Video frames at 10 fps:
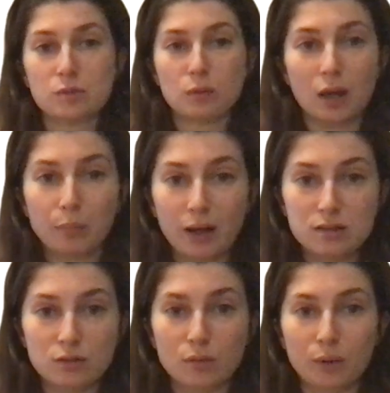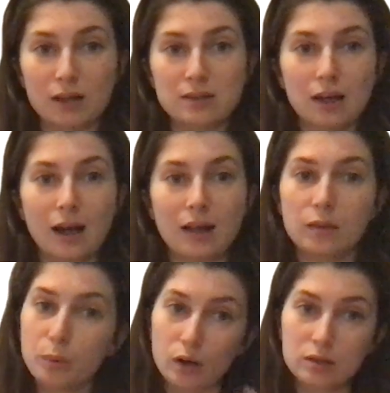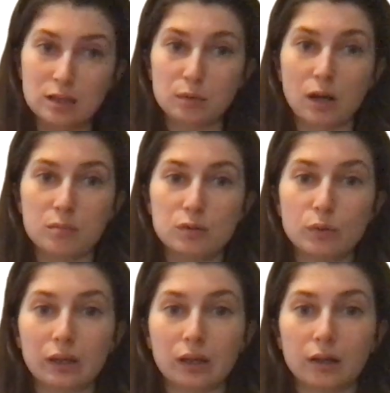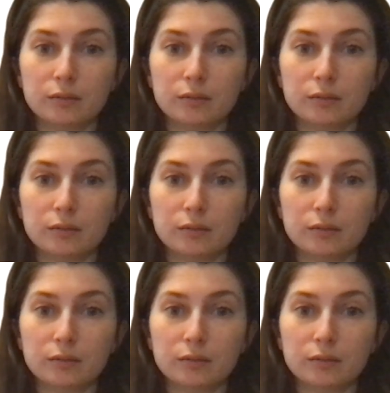we get better and better, and the process becomes quicker.